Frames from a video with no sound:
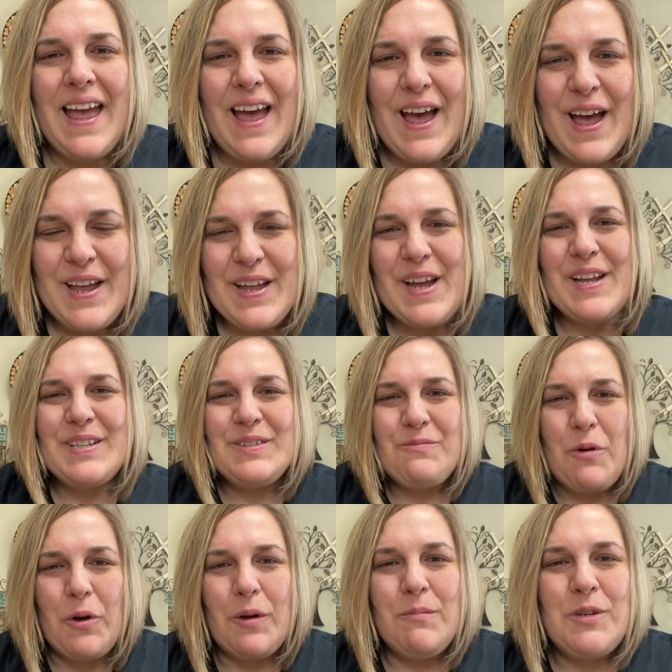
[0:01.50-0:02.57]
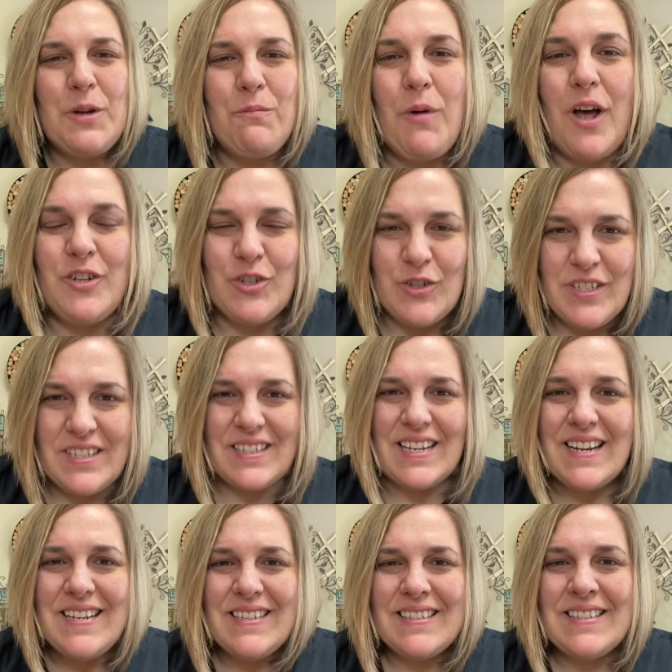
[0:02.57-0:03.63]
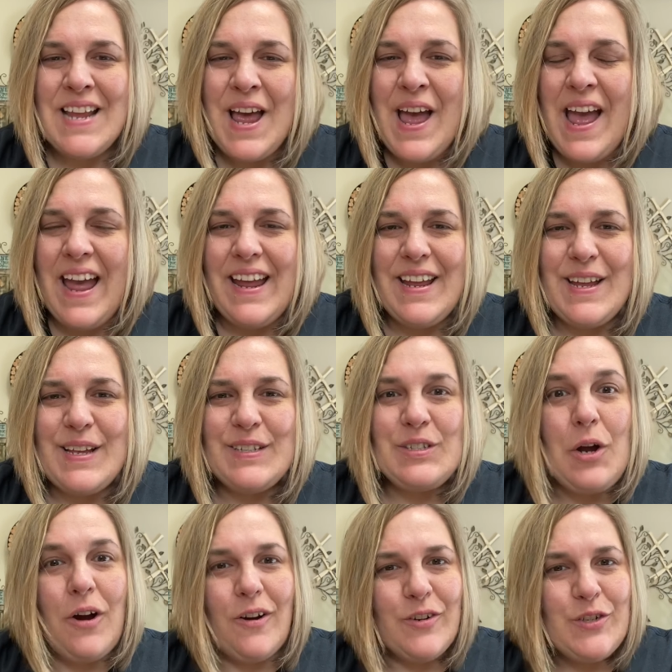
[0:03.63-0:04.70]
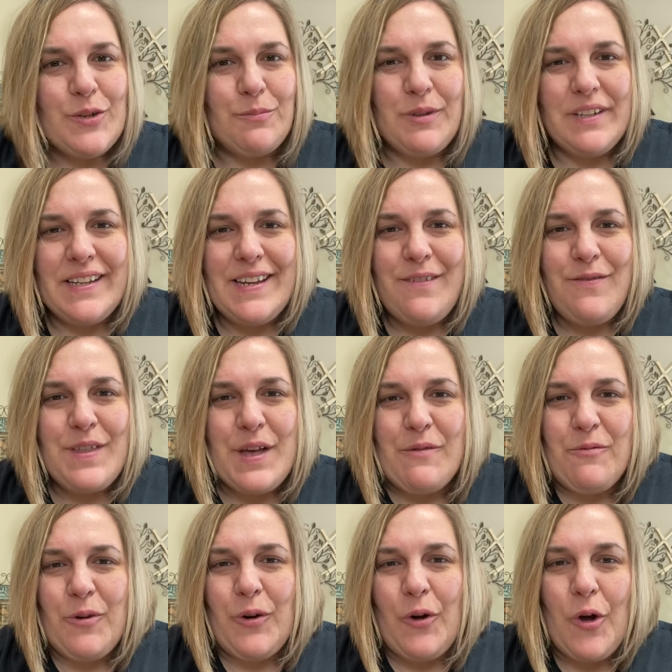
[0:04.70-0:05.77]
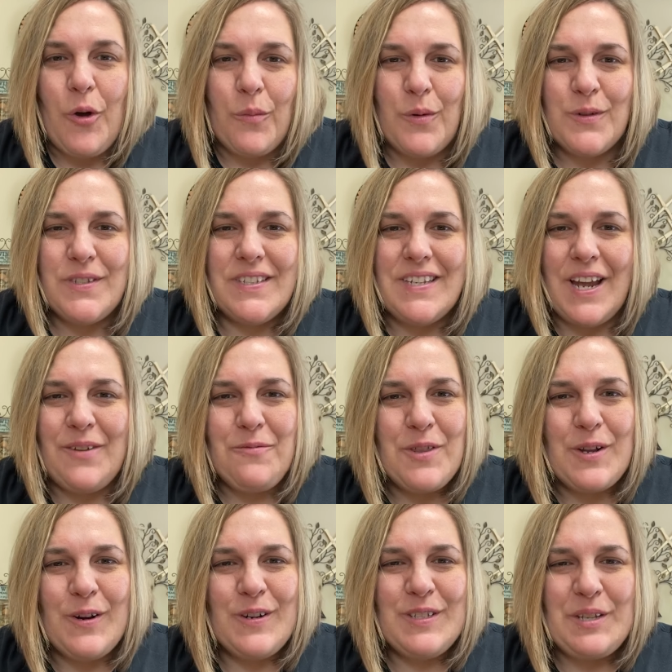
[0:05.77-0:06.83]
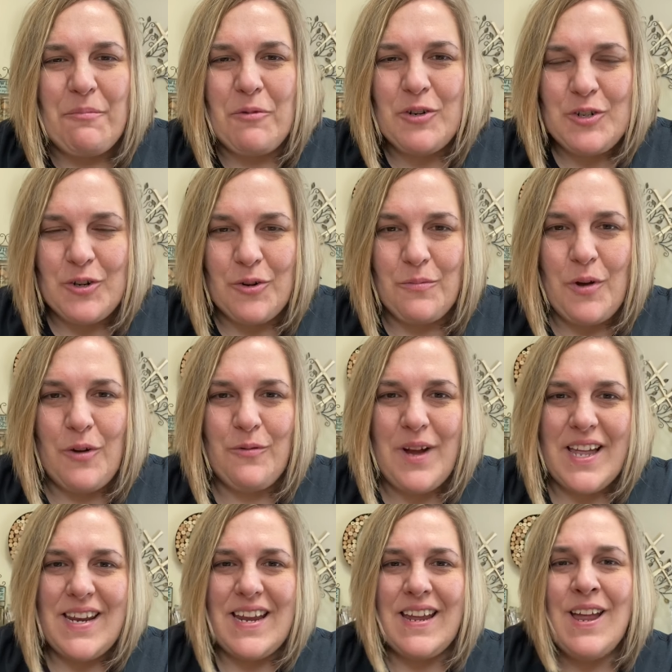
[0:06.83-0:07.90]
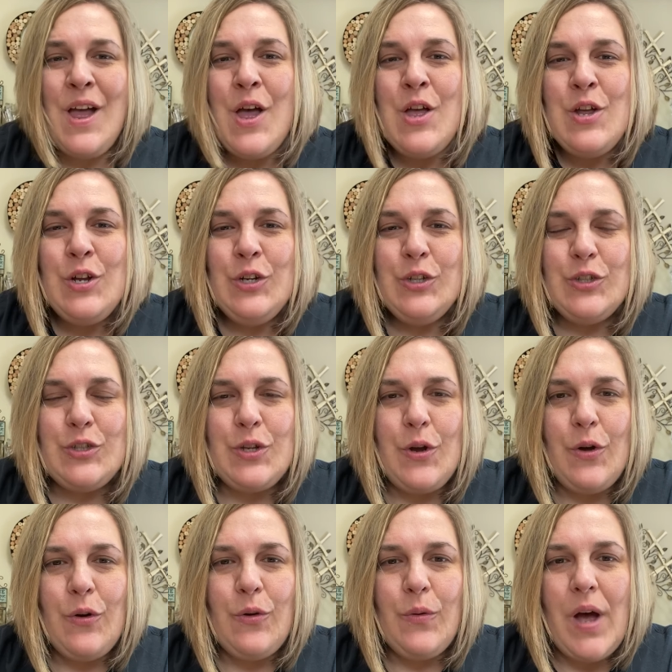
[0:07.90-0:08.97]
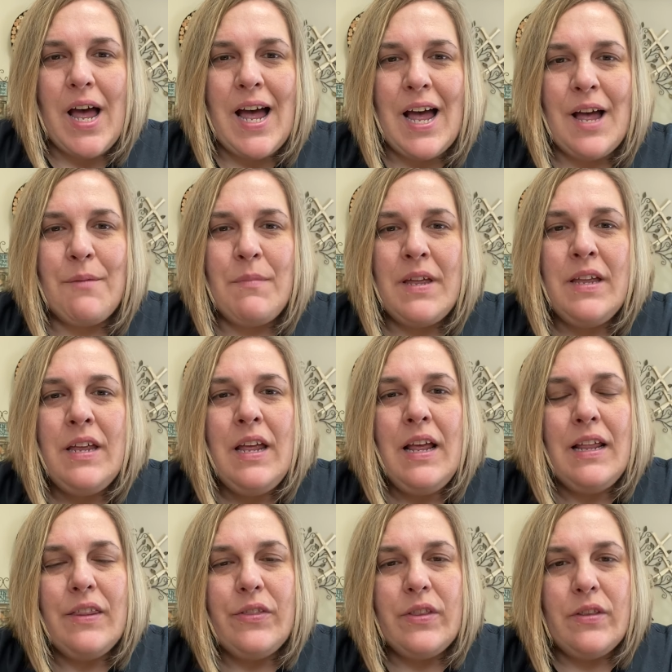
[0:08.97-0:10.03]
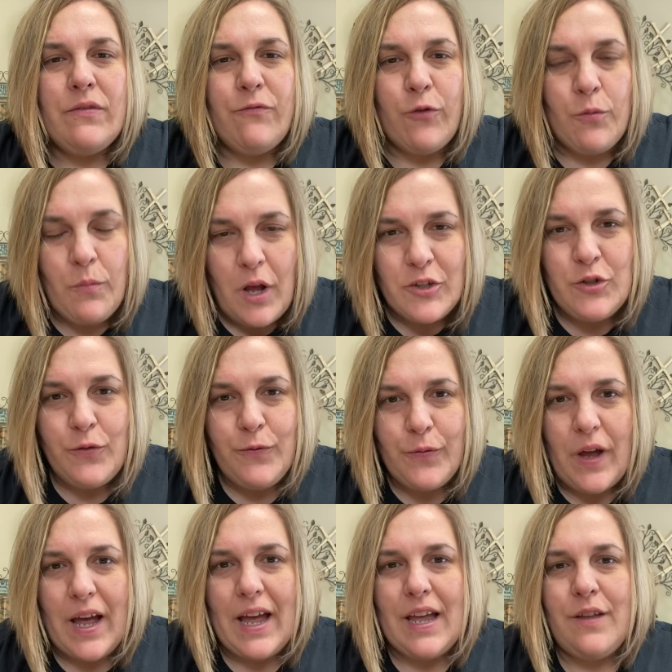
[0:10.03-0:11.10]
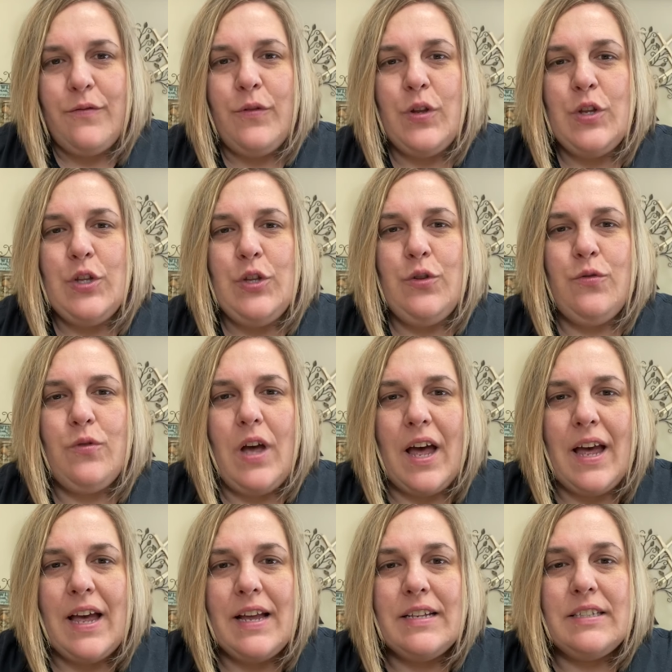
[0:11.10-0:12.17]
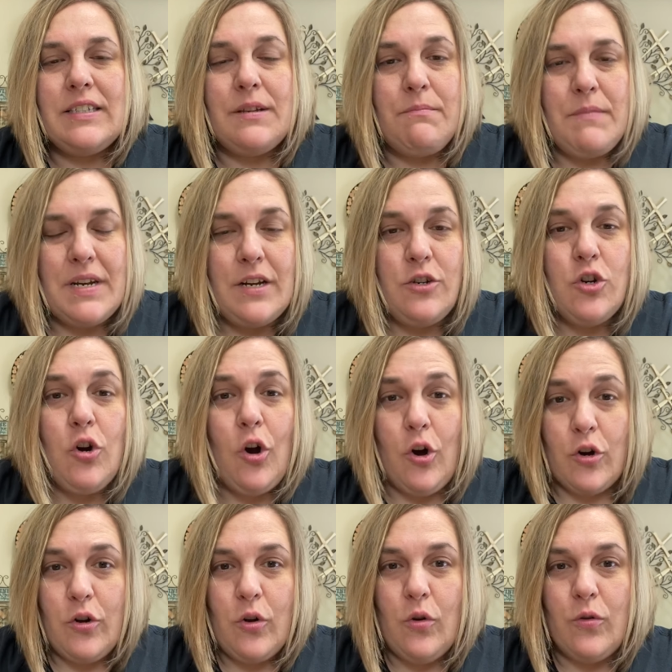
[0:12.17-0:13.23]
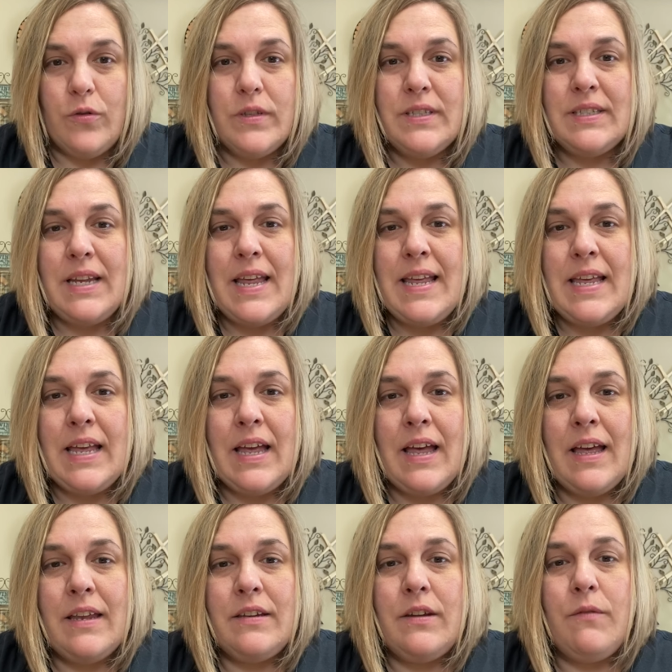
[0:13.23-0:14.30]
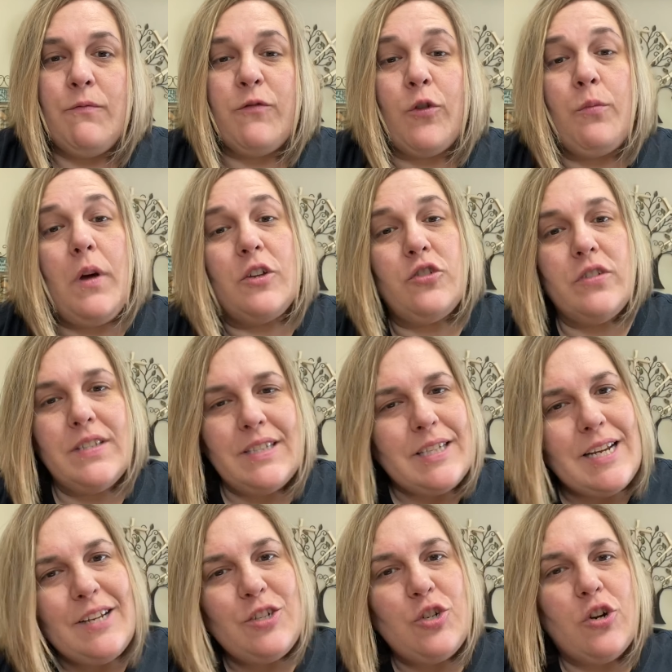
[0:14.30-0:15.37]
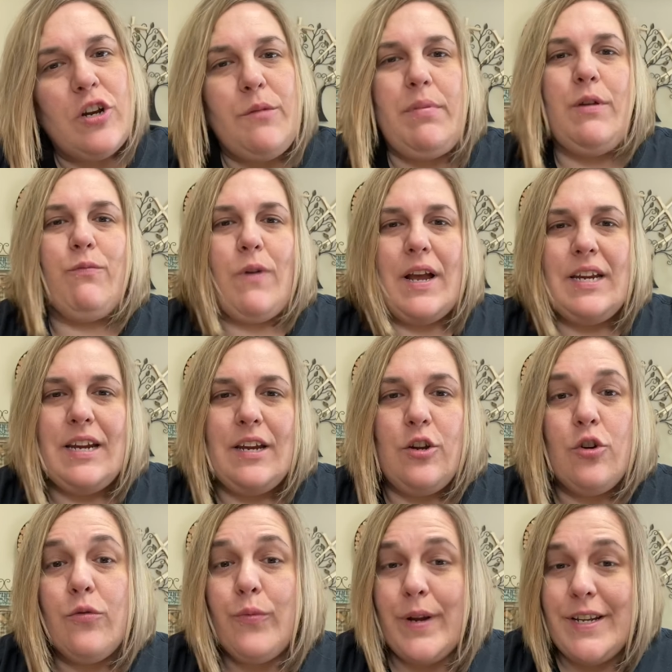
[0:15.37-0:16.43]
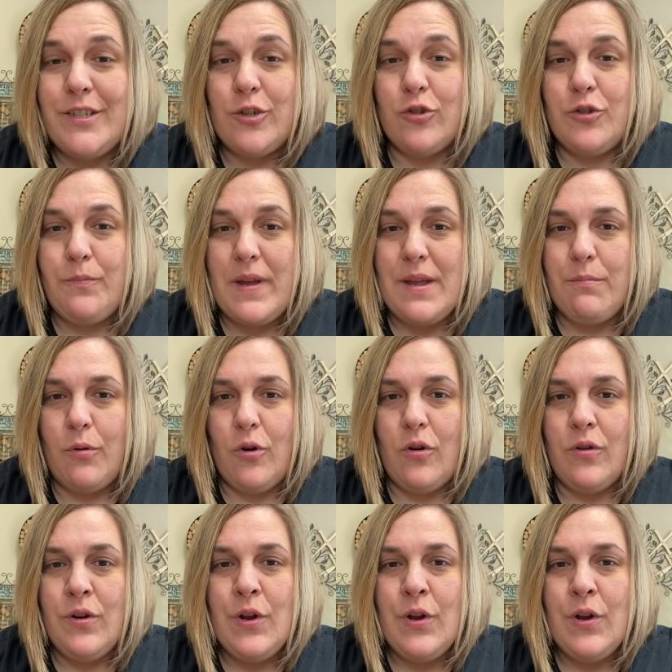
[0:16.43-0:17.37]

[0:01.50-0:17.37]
Hi guys, welcome to Module 6. It's hard to believe that we're almost done with our summer term already. So for Module 5, you guys submitted your articles, and for Module 6, you're going to be writing your research paper.